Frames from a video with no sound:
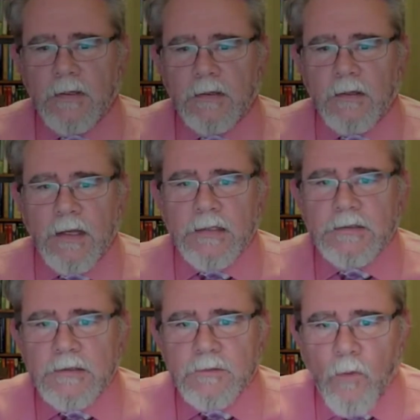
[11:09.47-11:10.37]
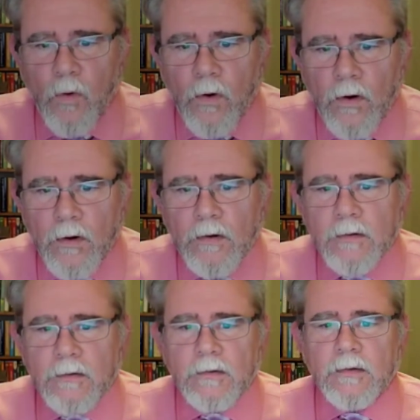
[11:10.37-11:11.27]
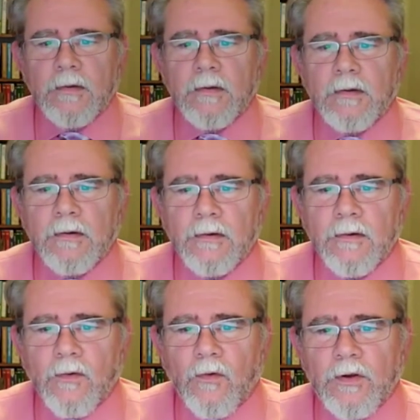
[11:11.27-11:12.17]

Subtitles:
Less is more, or